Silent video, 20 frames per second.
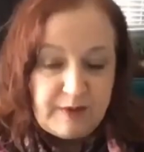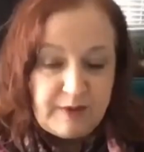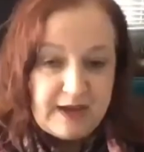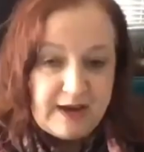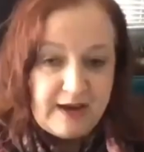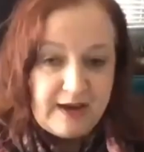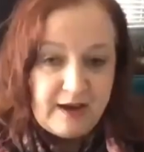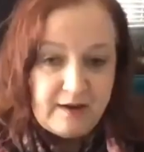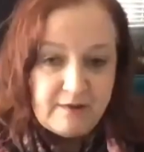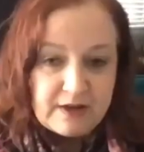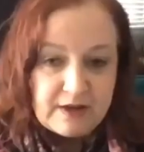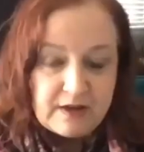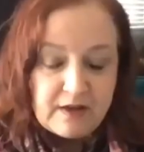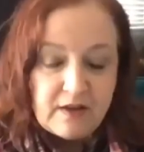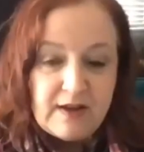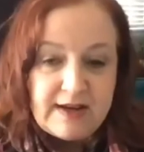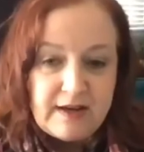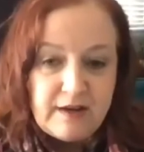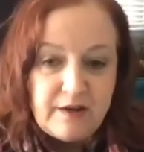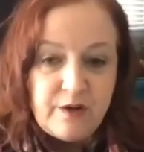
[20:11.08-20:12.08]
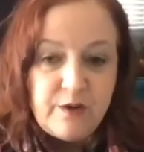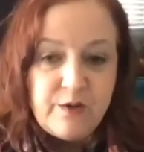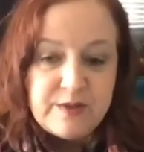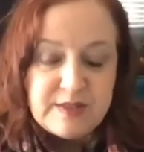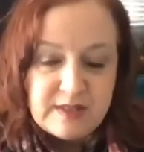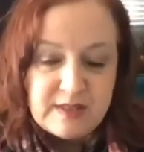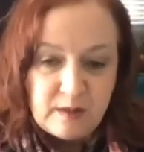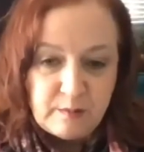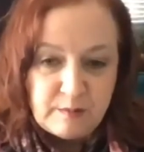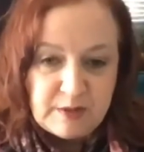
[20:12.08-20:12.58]
be, I have a client
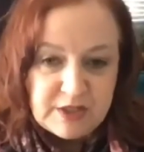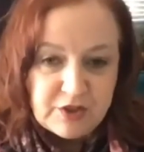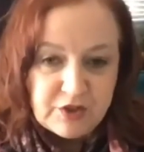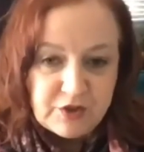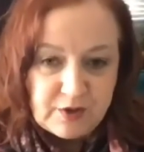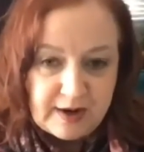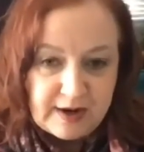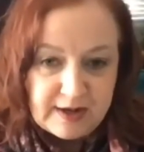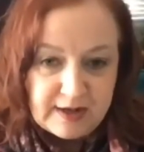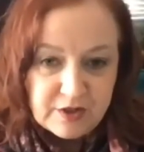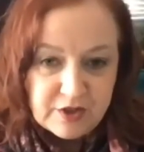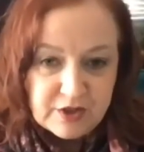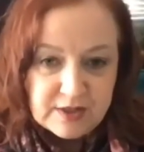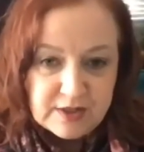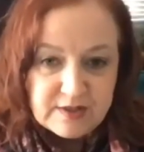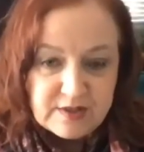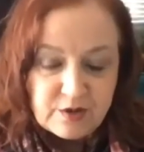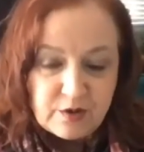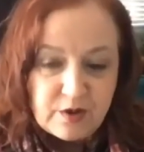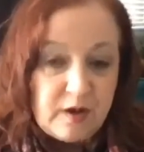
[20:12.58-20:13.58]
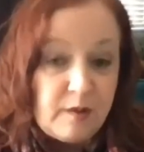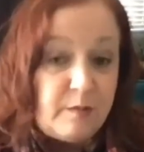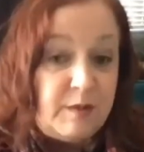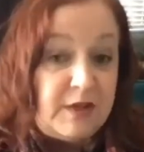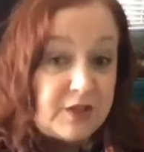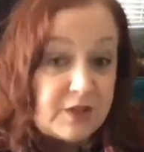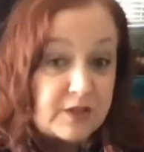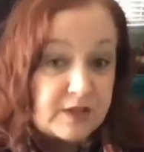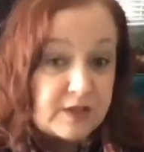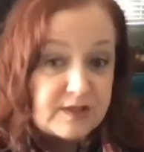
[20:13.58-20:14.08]
who's an image strategist or
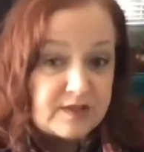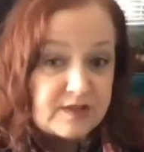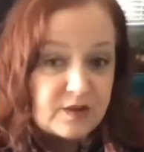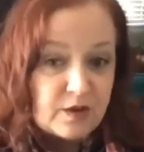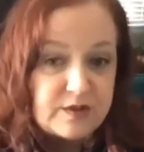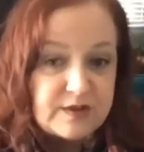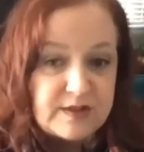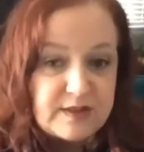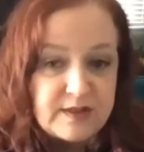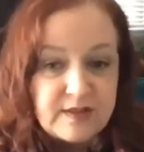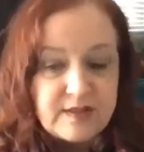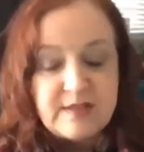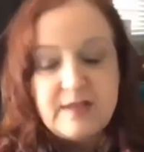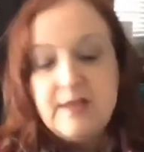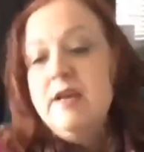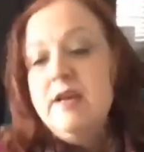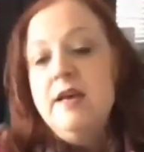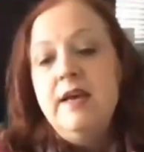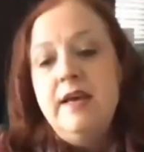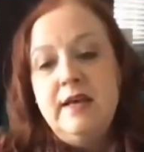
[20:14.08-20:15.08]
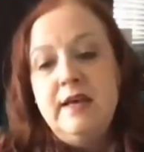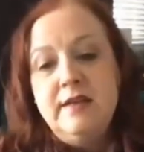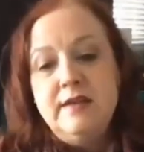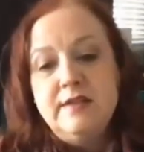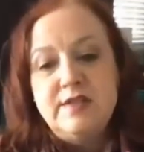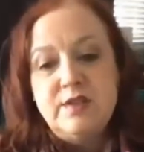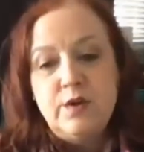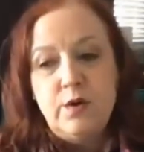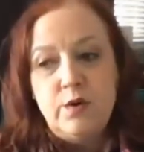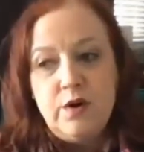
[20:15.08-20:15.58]
image consultant. And
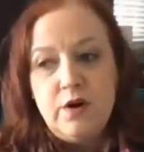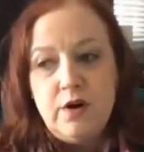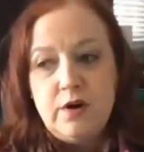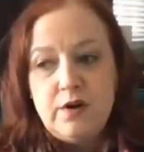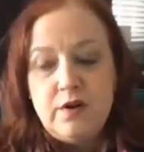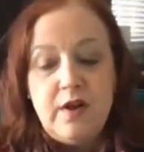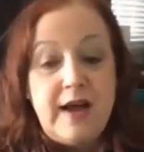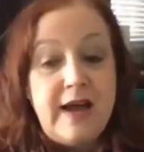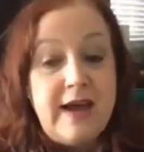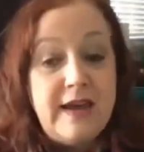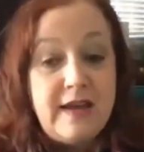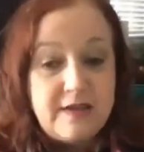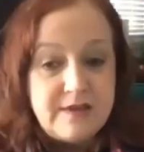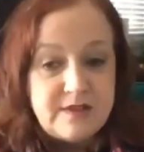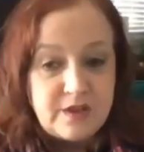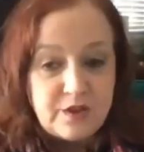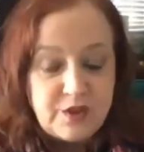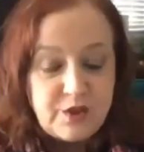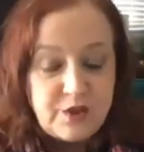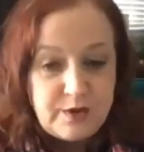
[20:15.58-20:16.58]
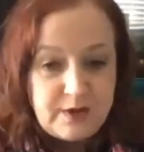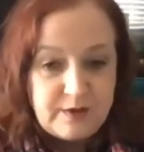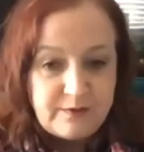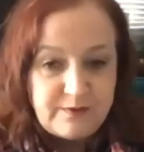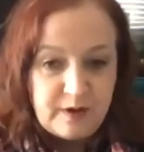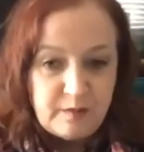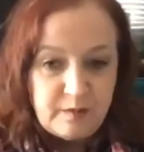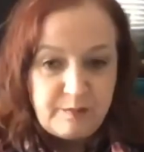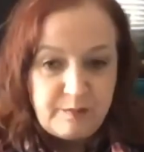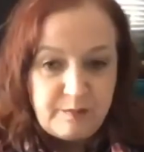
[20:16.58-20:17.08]
so her clients are two
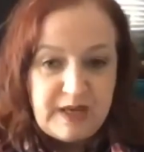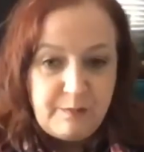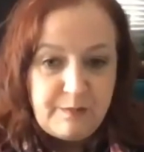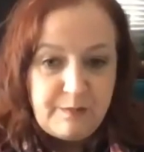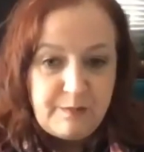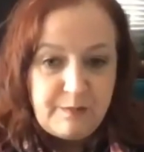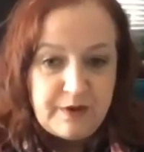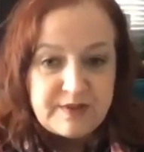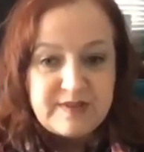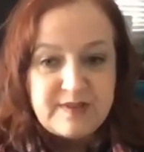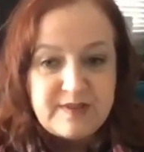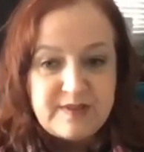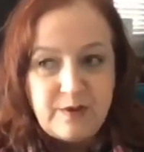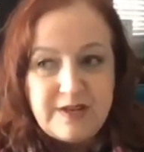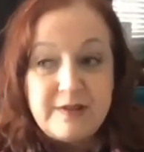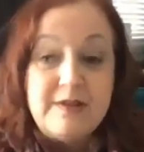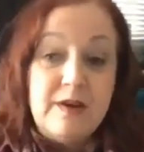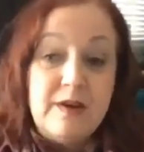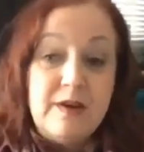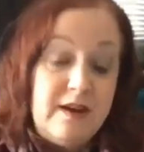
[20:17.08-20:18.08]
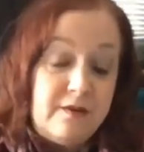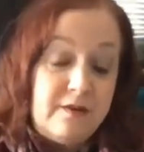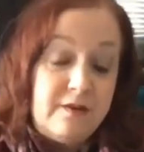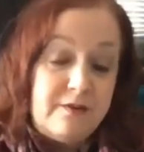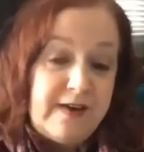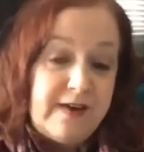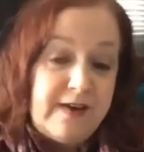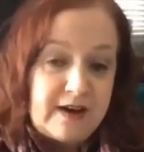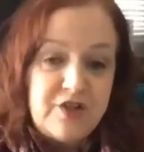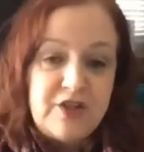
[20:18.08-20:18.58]
different people. So in
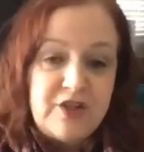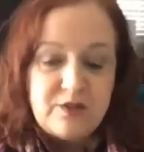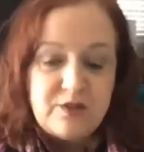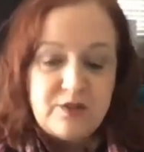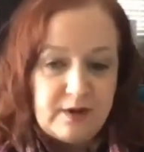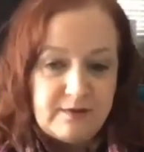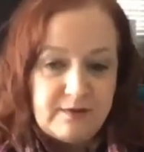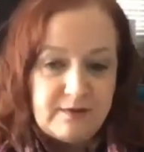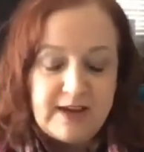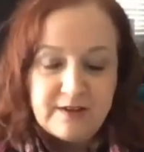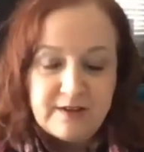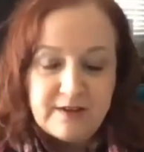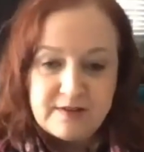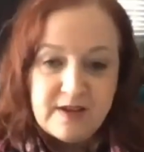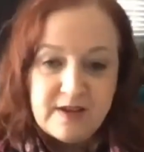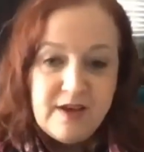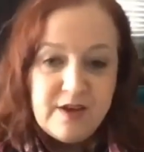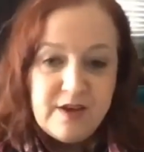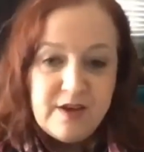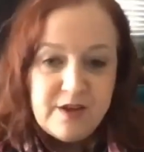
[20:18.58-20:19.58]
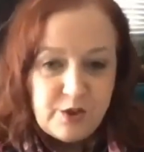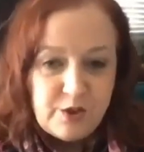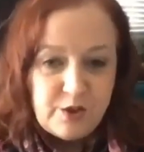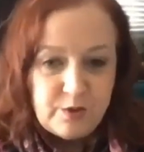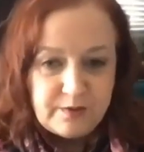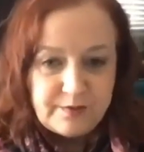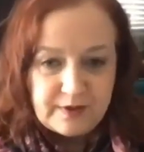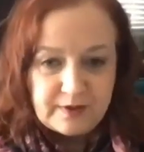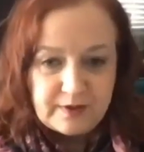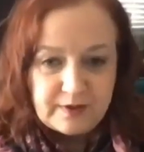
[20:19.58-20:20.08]
effect, she sort of has two
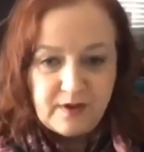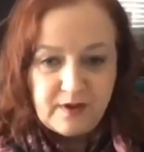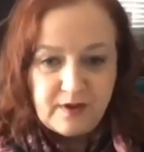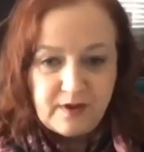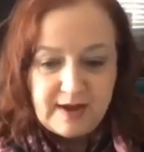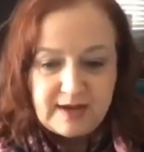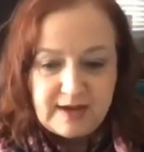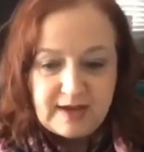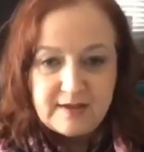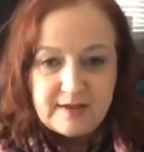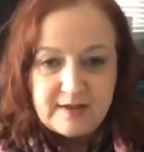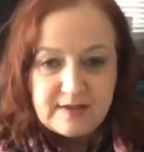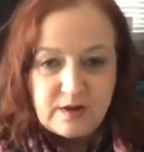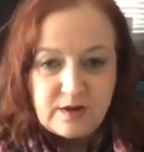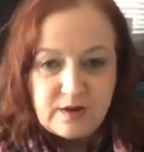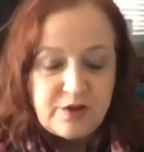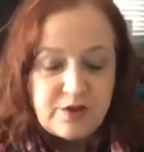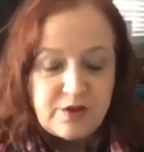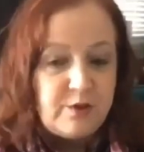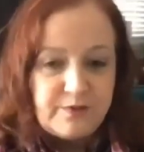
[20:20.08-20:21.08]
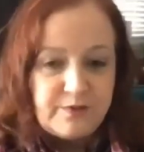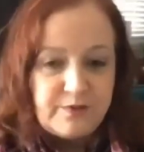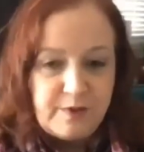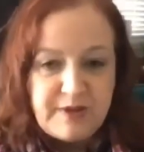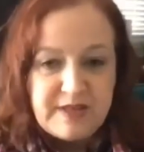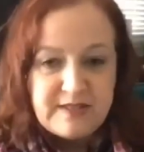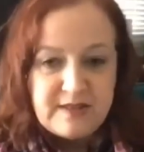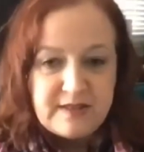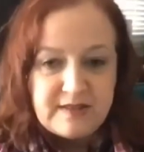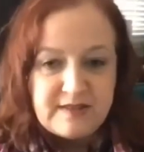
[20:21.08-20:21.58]
different clients or two different
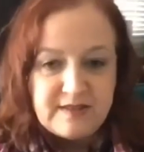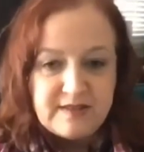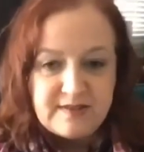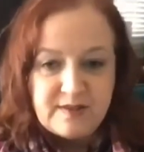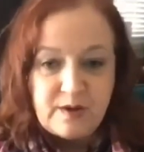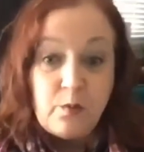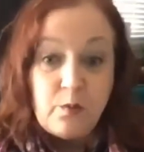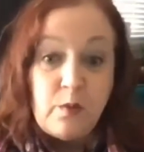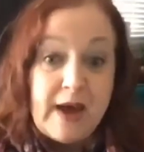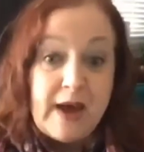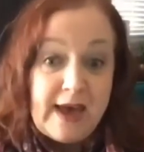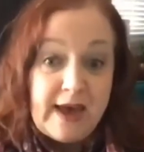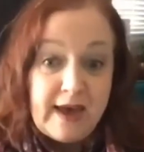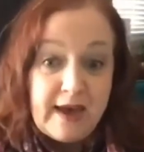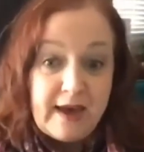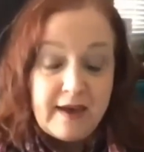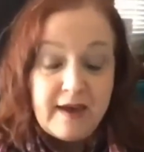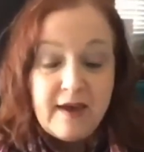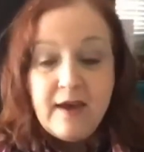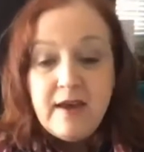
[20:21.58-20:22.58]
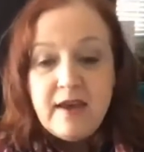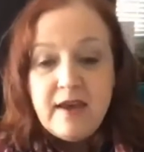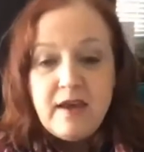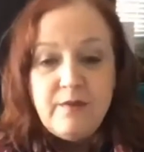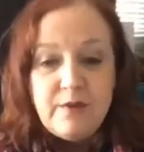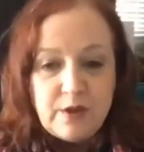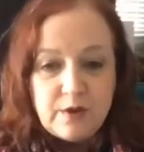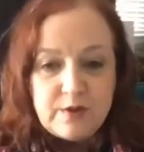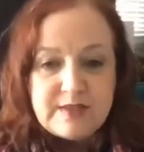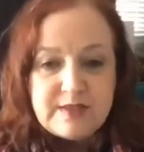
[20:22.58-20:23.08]
businesses in a way,
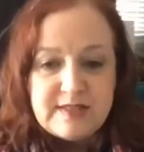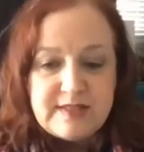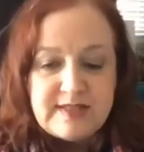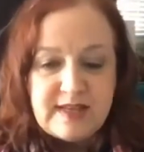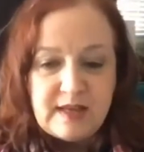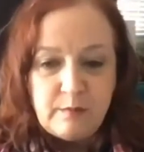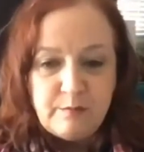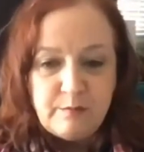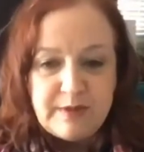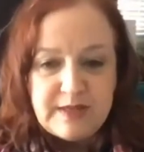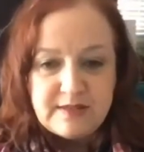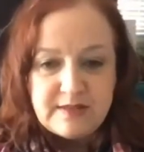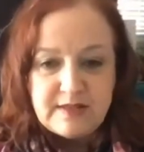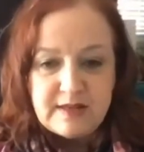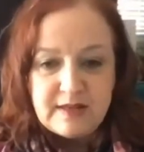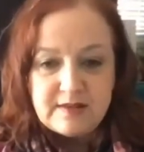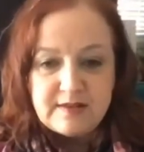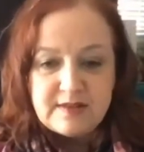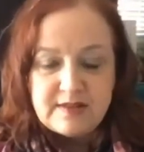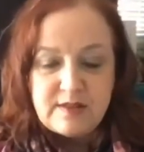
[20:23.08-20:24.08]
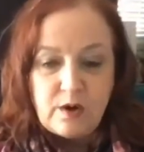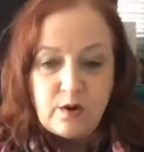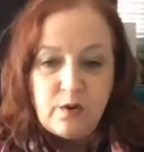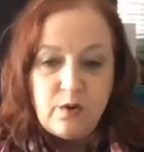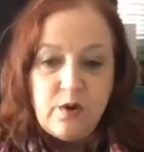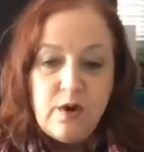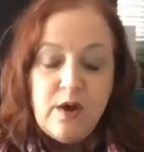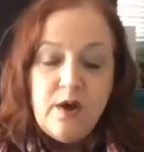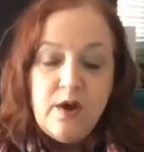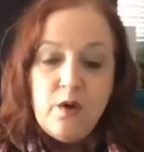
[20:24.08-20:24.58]
even though it's the same business.
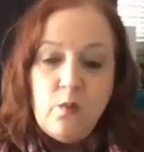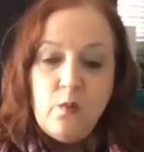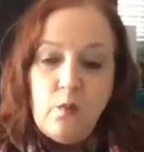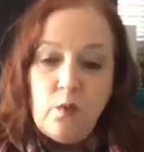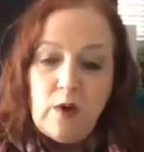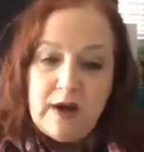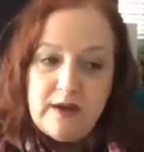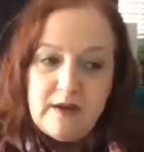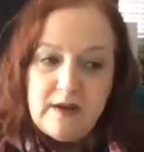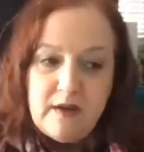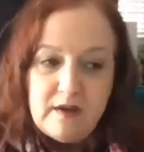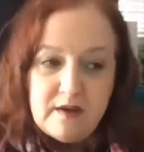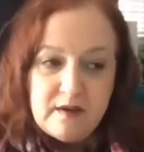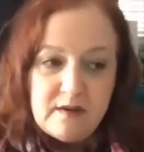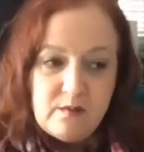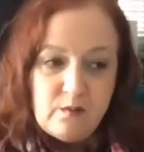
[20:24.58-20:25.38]
So one